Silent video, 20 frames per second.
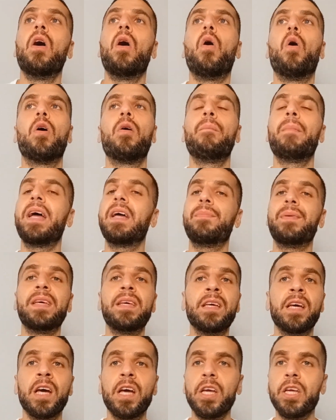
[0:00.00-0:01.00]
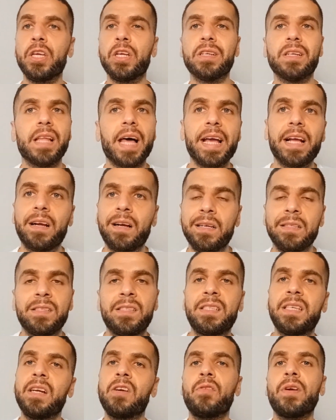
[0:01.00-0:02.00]
or maybe you're like
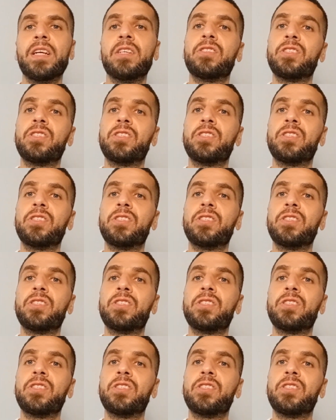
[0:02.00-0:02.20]
considering